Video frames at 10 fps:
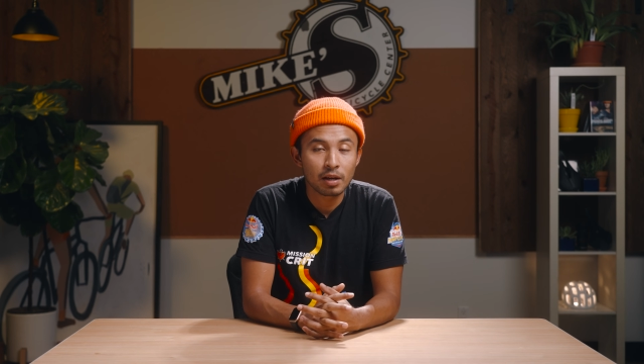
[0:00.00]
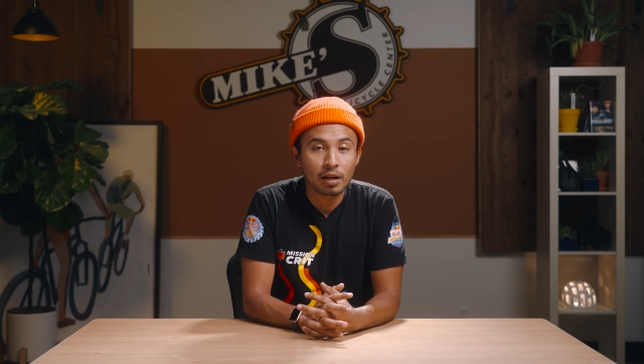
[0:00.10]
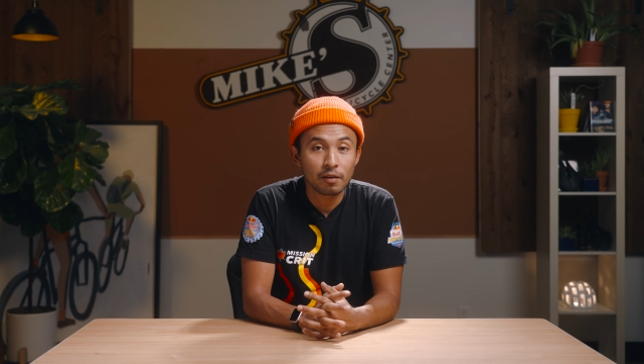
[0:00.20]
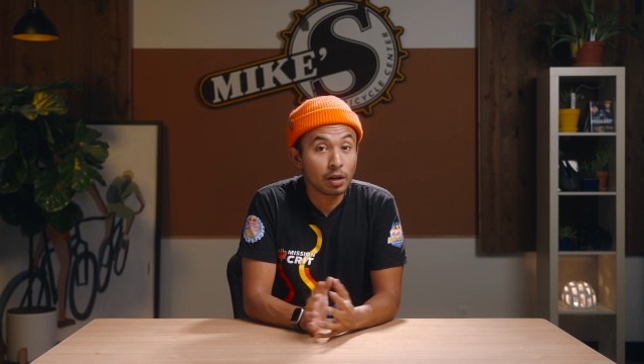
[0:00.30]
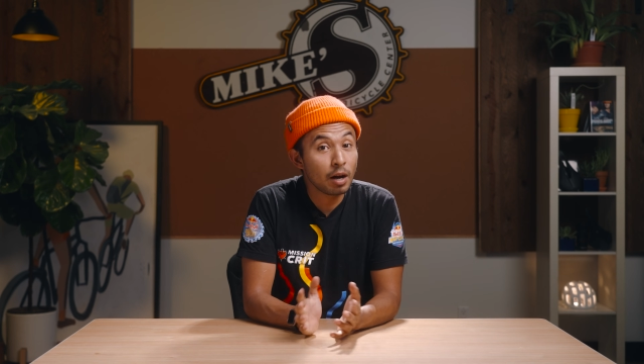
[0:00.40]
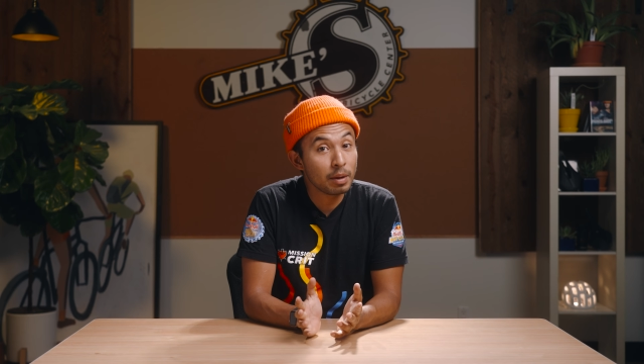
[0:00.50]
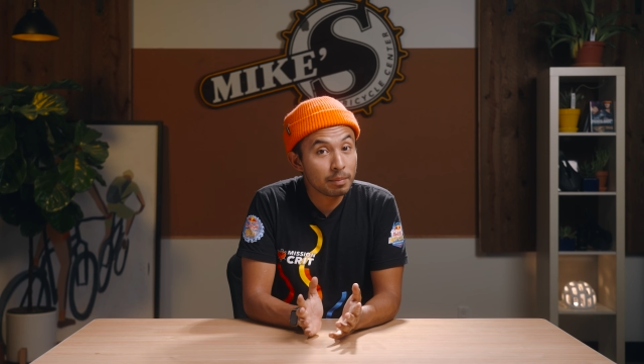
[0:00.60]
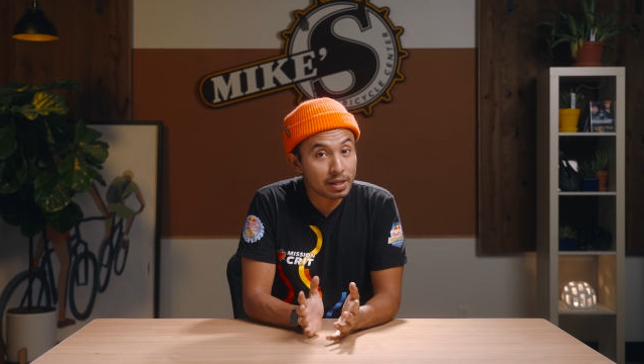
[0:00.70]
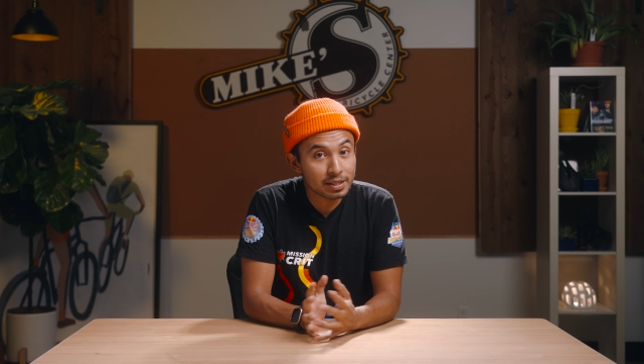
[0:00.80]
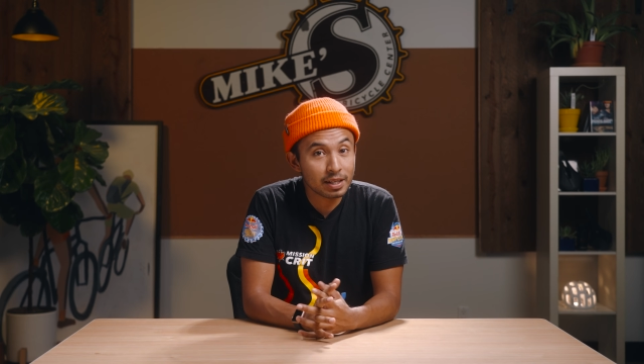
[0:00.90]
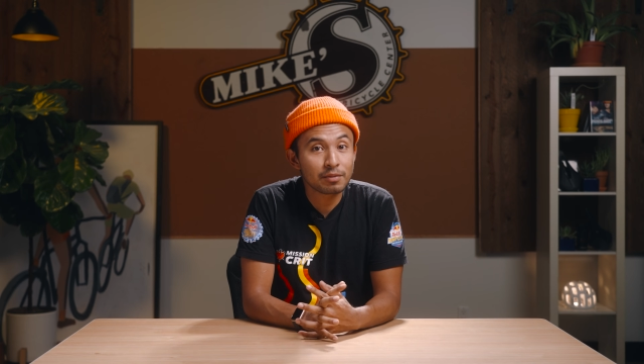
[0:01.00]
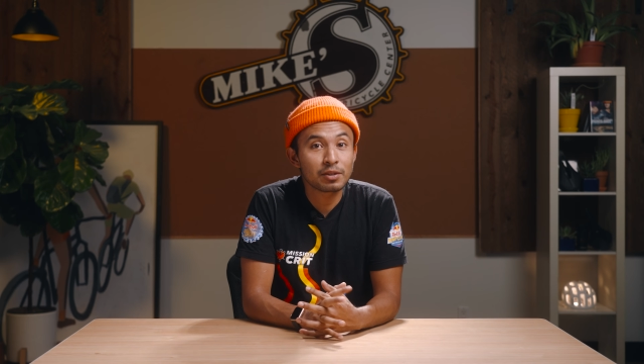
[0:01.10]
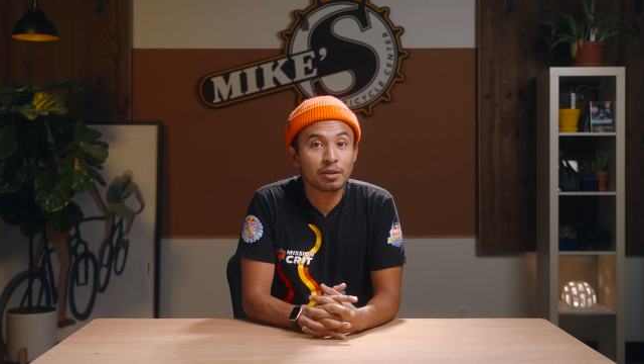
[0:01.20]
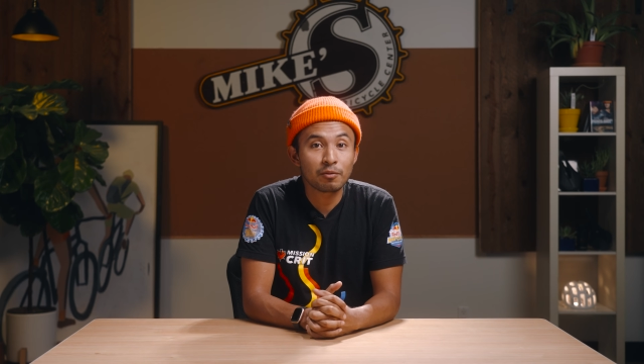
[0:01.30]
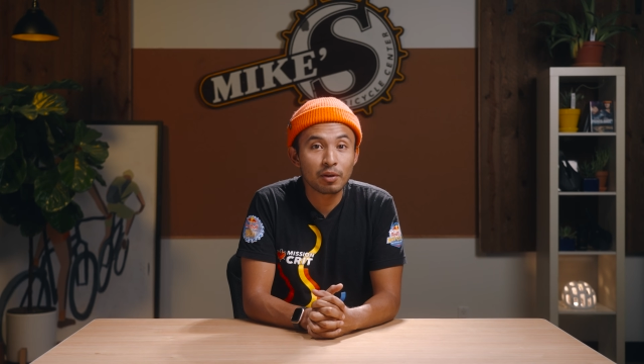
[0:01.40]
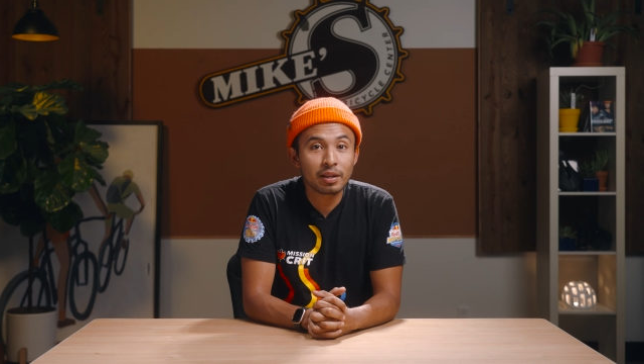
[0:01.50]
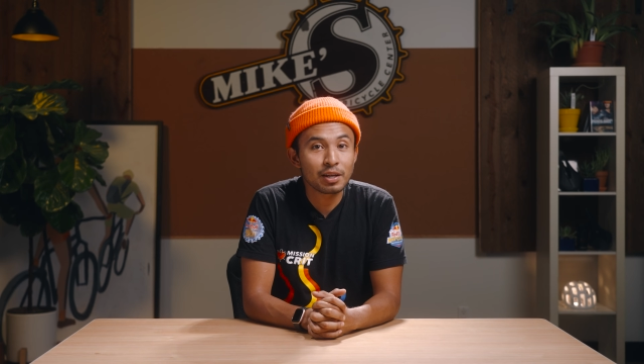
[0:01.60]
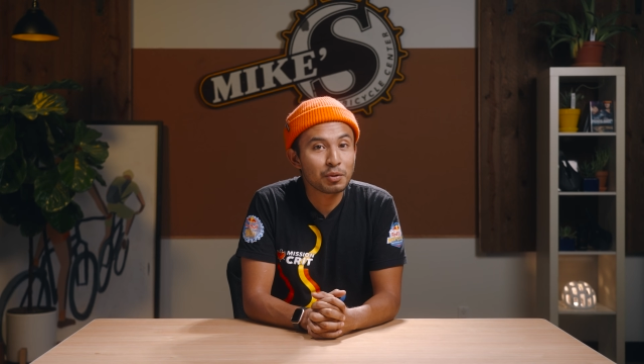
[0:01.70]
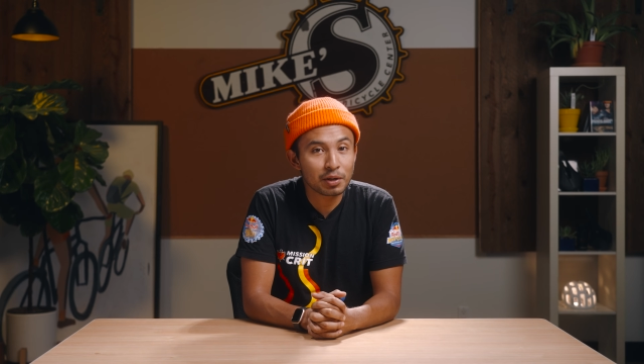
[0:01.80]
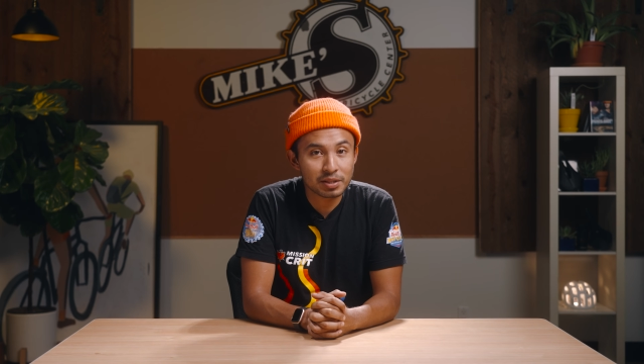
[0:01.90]
If not, maybe as a gift to a friend that
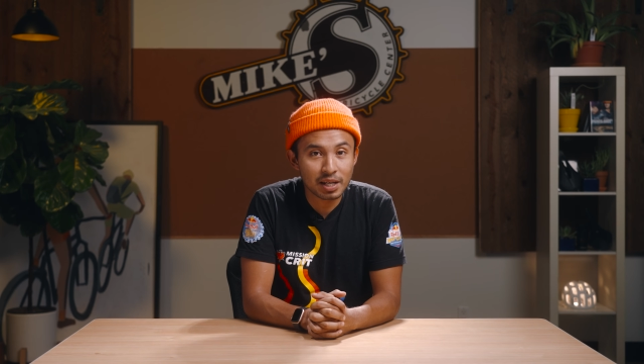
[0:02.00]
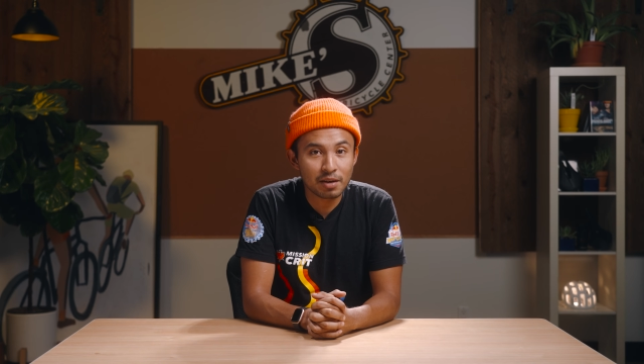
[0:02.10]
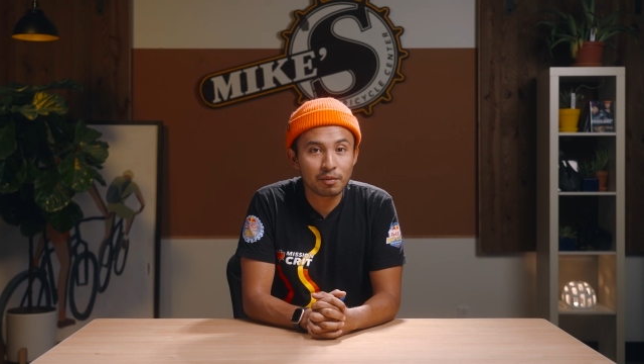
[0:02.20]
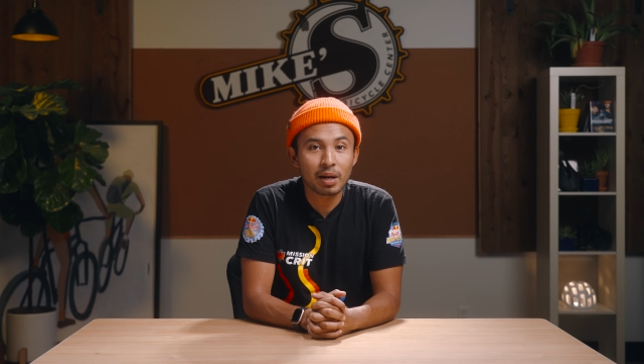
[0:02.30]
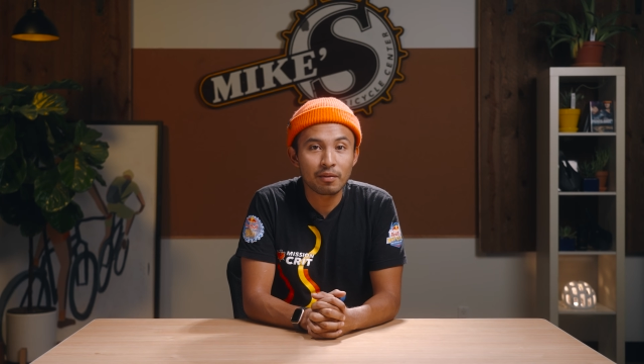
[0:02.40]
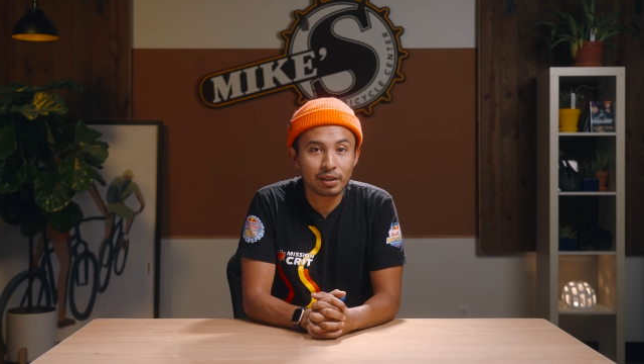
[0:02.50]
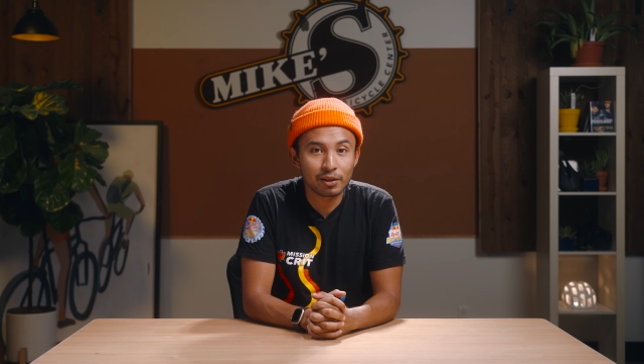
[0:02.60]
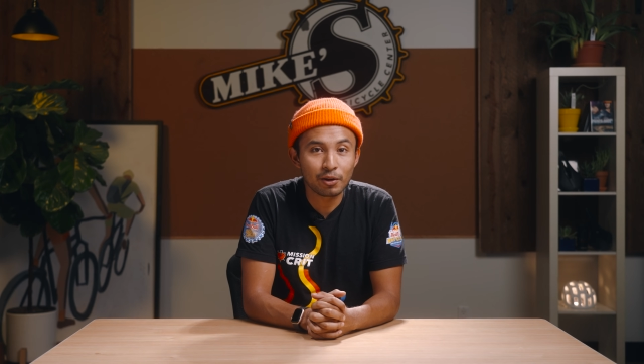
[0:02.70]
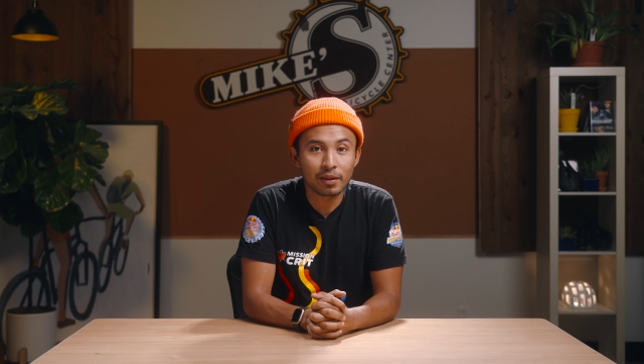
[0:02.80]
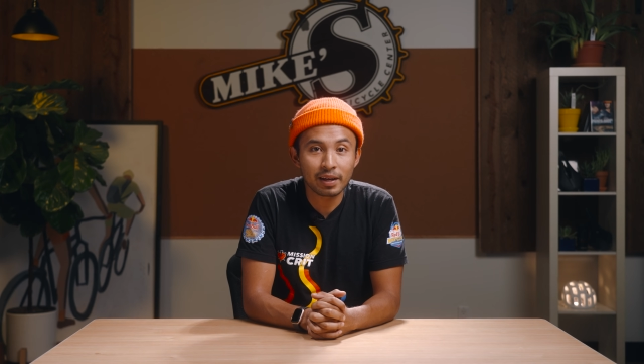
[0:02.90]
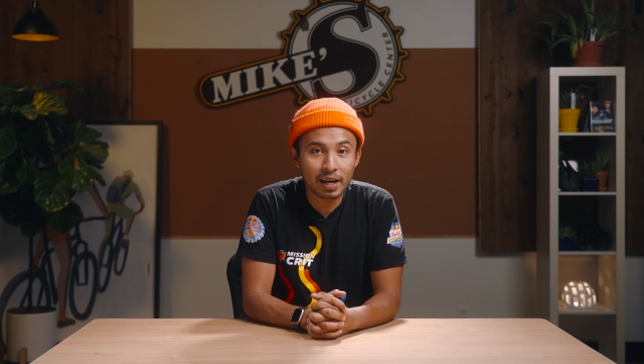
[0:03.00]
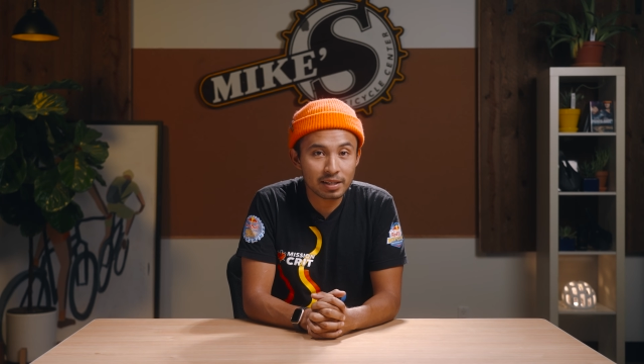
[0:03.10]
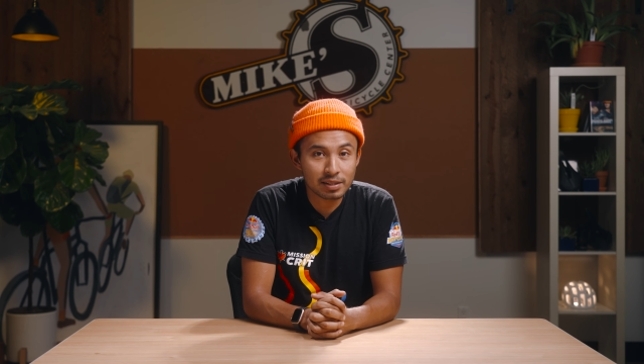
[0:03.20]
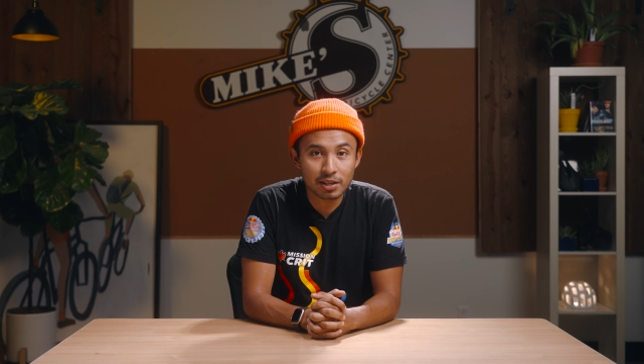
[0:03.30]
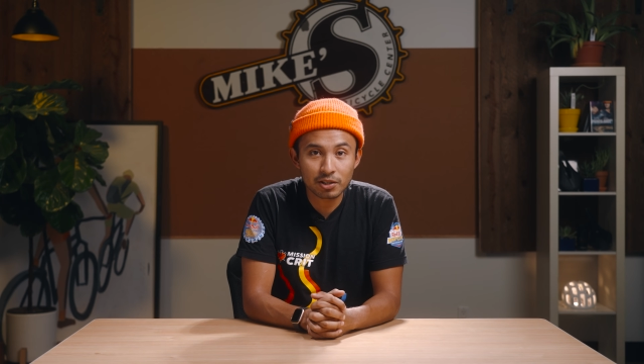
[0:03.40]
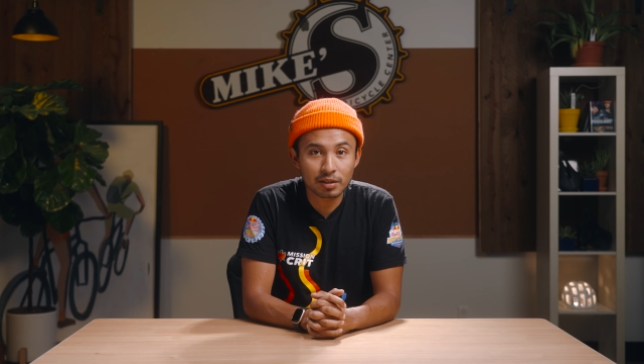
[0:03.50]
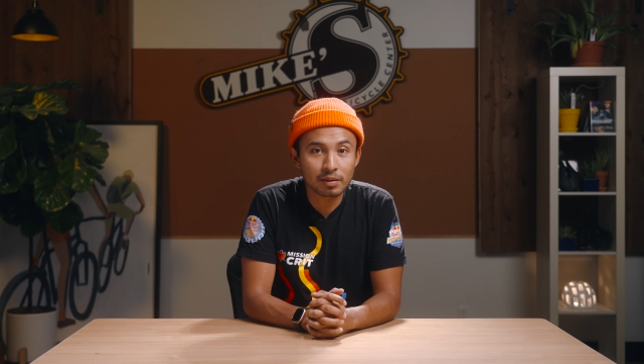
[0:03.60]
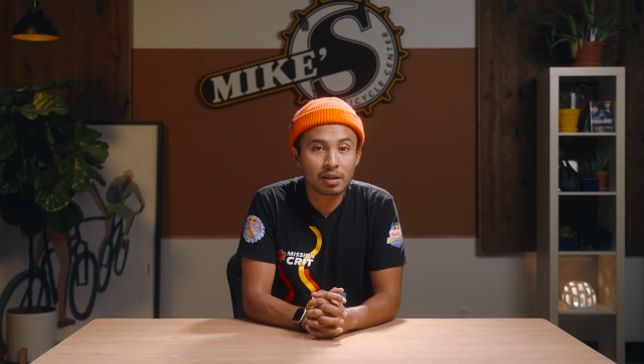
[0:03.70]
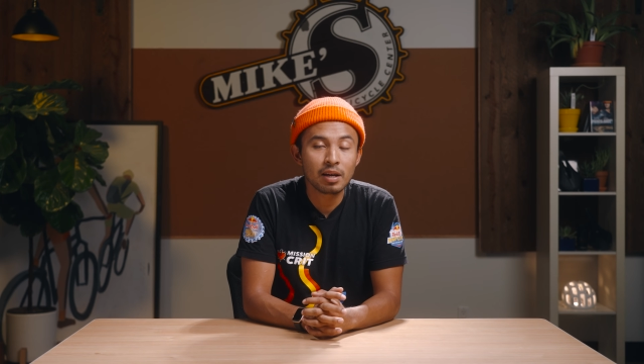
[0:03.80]
you want to save from having to go to the gas station.